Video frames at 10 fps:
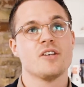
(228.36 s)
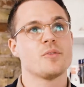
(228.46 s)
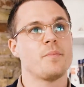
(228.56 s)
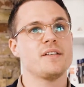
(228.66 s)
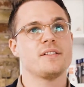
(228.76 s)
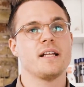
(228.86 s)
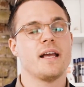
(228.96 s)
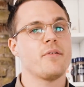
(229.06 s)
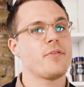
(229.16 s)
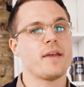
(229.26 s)
So
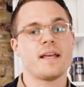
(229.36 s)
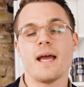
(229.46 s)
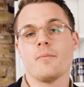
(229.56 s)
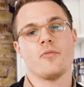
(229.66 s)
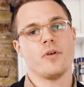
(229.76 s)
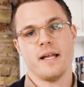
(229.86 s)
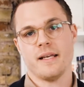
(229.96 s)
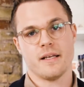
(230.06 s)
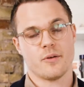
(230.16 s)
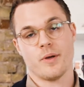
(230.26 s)
basically everything camera
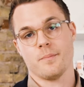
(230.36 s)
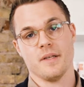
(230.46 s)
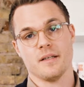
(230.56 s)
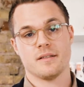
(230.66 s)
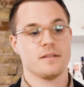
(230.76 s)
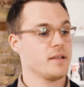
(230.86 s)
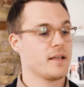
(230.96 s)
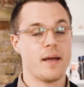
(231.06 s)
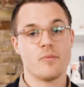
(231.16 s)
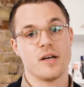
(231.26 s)
related equipment,
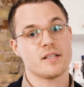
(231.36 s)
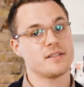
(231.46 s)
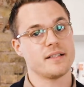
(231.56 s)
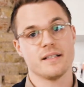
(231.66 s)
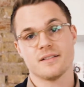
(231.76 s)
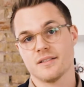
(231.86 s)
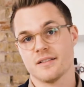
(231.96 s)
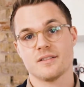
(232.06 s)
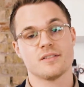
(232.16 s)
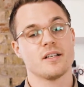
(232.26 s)
cameras,
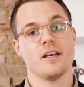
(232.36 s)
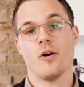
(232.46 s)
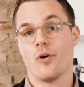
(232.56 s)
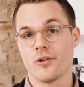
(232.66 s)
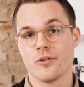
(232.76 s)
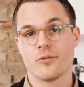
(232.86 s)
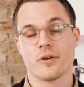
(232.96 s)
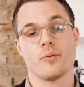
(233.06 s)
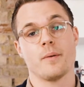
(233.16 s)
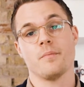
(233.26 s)
lenses, audio
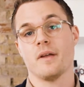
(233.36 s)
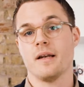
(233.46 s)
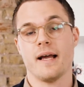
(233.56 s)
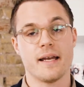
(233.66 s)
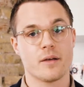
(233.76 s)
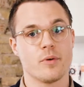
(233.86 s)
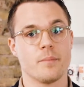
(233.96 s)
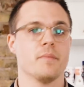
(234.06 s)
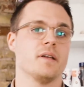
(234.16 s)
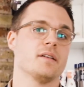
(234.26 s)
equipment, light
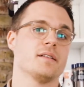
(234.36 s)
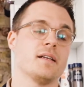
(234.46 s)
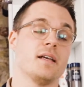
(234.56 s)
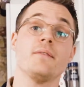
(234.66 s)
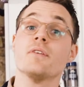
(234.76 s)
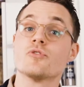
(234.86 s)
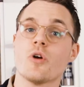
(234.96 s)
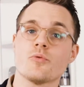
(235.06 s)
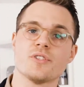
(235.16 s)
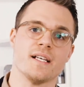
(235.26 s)
equipment, even
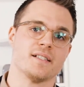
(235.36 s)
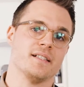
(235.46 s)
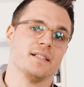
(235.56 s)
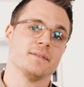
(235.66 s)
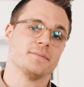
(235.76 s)
drones actually.